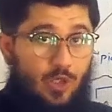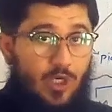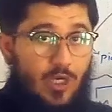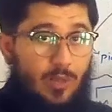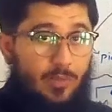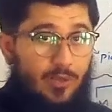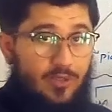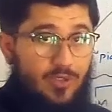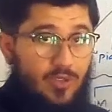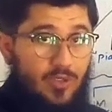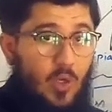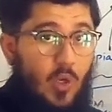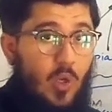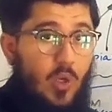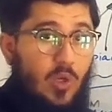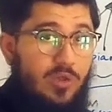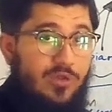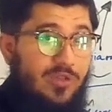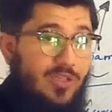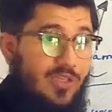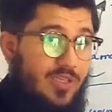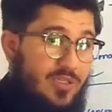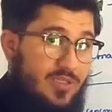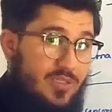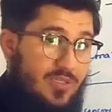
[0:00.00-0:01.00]
about all
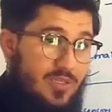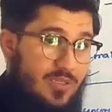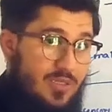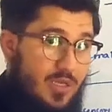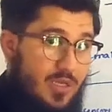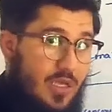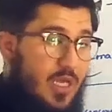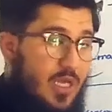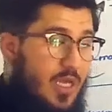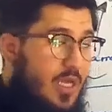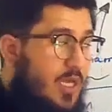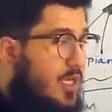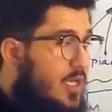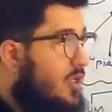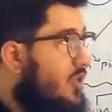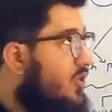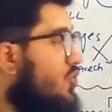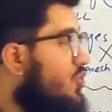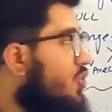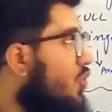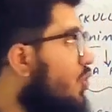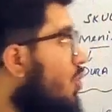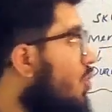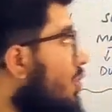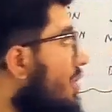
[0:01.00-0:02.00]
of these.
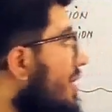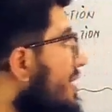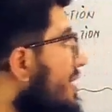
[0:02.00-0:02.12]
So let's